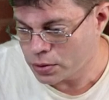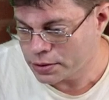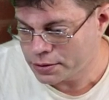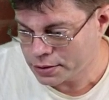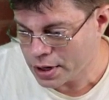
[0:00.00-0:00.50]

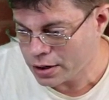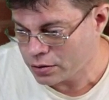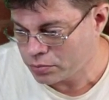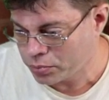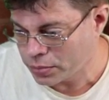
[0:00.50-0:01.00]
is
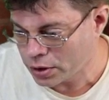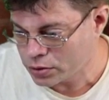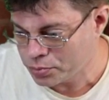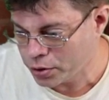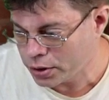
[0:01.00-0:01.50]

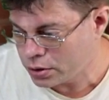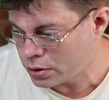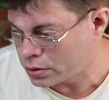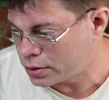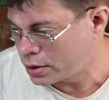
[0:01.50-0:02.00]
looks pretty
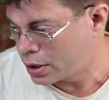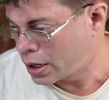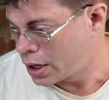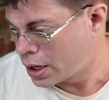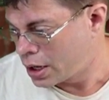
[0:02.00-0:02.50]
good.
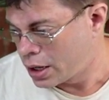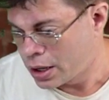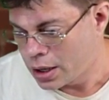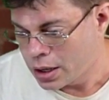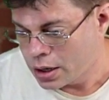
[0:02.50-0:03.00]

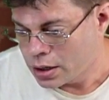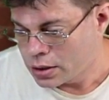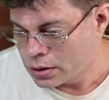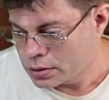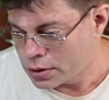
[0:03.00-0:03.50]

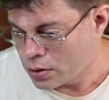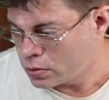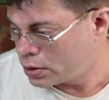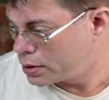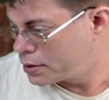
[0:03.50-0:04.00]
So
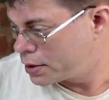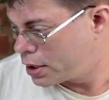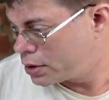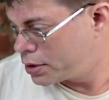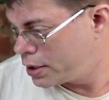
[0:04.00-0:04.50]
let's
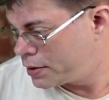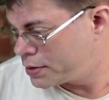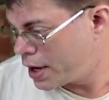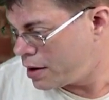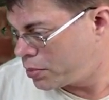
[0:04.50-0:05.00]
just hit the scan